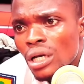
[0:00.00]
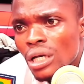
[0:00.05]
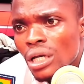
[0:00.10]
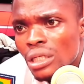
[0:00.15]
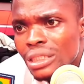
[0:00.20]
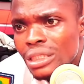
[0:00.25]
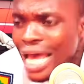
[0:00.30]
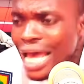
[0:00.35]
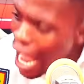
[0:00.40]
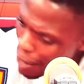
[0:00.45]

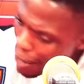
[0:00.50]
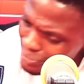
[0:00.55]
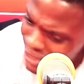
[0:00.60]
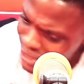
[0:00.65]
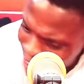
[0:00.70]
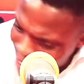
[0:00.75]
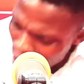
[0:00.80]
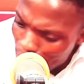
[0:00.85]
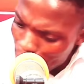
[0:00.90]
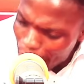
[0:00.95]
Say
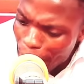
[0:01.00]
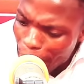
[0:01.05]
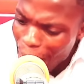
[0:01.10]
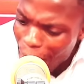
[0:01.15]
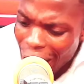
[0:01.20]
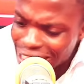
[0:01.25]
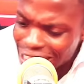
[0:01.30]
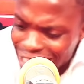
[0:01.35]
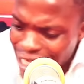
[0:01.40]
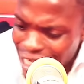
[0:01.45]
Hamza na ma
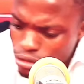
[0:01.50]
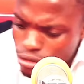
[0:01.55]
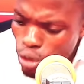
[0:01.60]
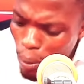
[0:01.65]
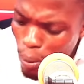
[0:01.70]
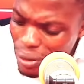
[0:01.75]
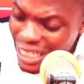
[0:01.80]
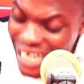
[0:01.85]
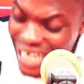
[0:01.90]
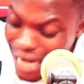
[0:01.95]
partners for
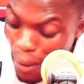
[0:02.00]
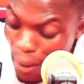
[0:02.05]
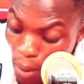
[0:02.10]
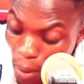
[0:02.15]
the na